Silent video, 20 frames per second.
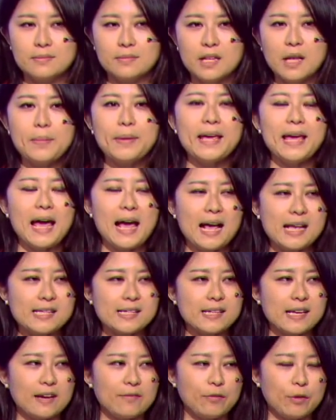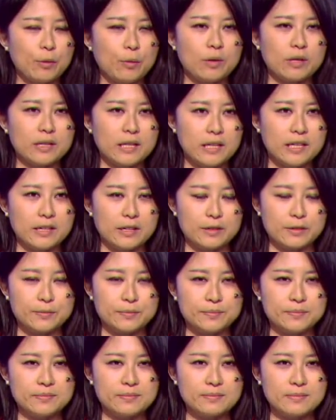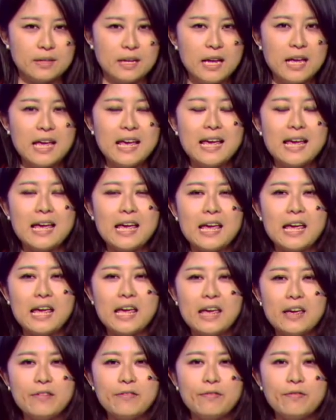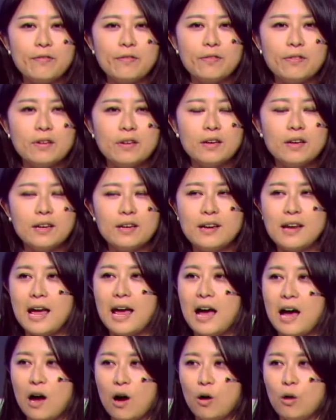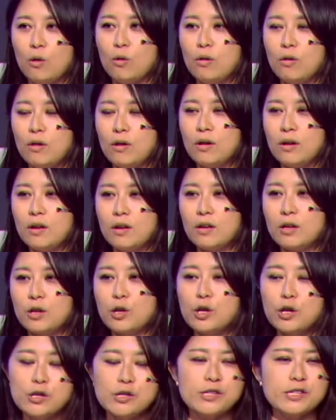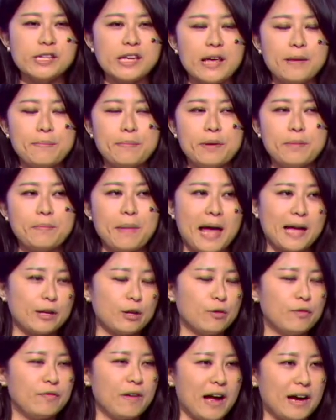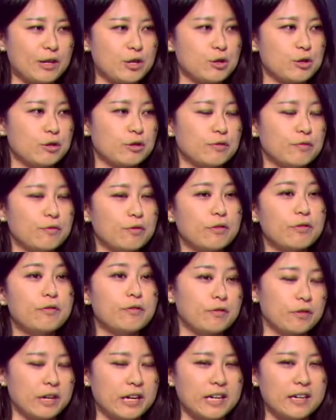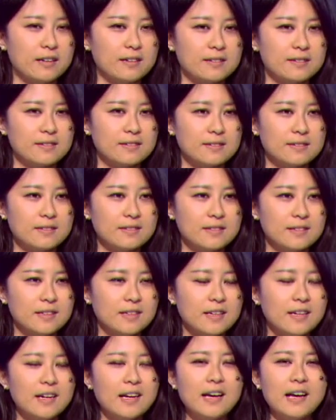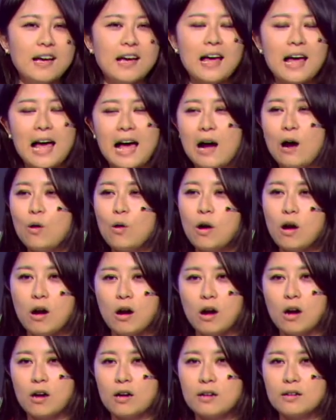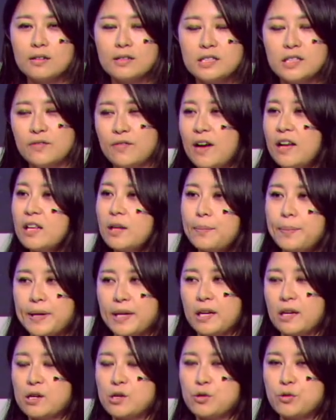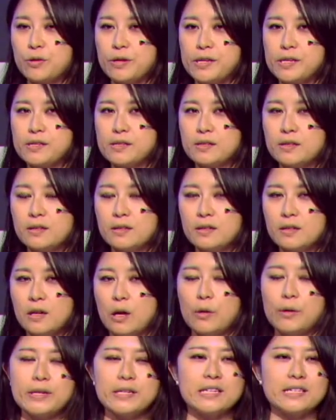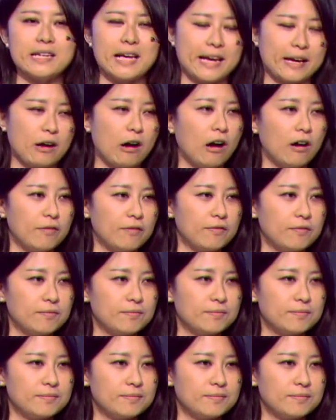let me ask everyone here, if now goods can be manufactured for free, how are developing countries going to take off?